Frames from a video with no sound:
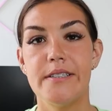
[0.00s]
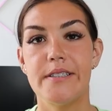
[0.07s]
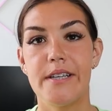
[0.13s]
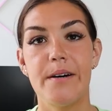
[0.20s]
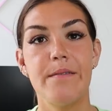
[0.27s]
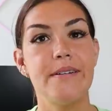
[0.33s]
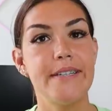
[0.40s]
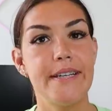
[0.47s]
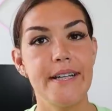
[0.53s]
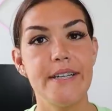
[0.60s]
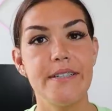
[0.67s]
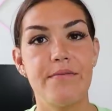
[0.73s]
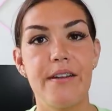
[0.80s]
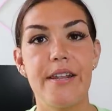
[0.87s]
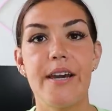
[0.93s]
So in
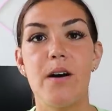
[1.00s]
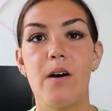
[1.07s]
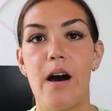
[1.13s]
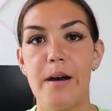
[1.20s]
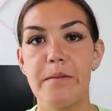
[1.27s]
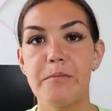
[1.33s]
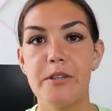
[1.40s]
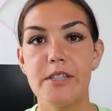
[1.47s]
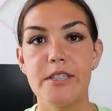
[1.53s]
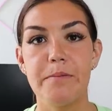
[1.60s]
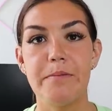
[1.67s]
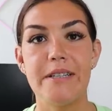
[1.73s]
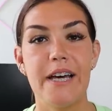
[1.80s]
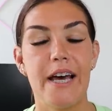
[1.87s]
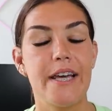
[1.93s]
today's video, I'm going to
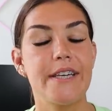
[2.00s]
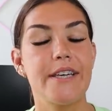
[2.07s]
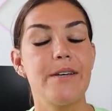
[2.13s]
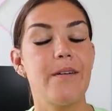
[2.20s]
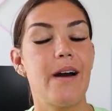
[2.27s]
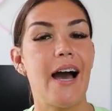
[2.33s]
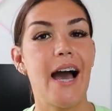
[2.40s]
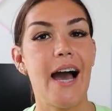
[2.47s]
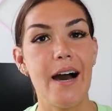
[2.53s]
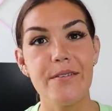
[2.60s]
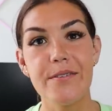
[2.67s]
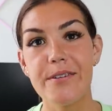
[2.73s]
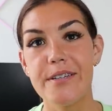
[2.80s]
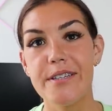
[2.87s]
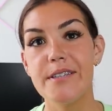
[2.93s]
be telling you how
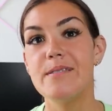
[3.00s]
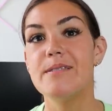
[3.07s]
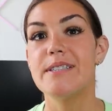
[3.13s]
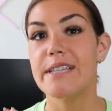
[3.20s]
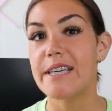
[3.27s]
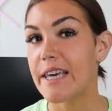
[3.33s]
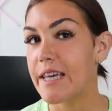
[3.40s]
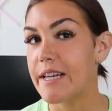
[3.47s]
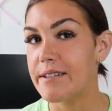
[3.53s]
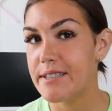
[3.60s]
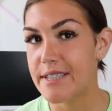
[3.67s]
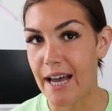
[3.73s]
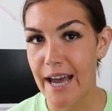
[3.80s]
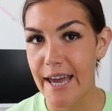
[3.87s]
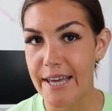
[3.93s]
you can use the keto
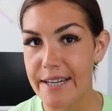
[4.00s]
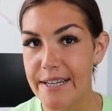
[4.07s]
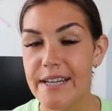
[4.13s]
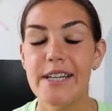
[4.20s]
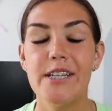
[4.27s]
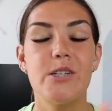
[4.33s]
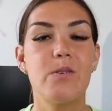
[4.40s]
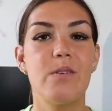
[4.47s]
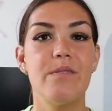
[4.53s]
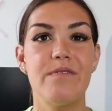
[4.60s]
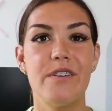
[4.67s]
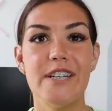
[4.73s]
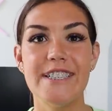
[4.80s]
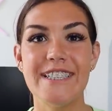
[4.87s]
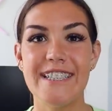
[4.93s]
diet to
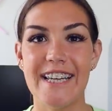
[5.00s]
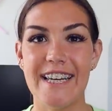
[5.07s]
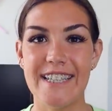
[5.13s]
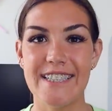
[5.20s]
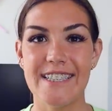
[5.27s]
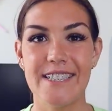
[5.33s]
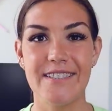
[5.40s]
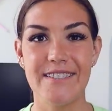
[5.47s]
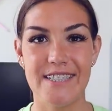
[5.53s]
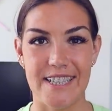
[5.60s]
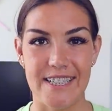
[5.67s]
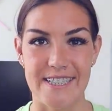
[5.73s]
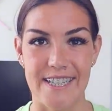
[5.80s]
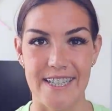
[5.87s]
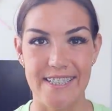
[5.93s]
reverse insulin
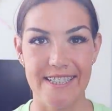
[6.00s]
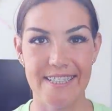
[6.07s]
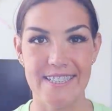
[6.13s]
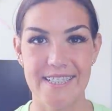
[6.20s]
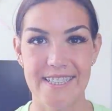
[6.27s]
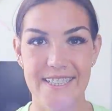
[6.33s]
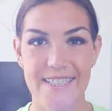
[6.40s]
resistance.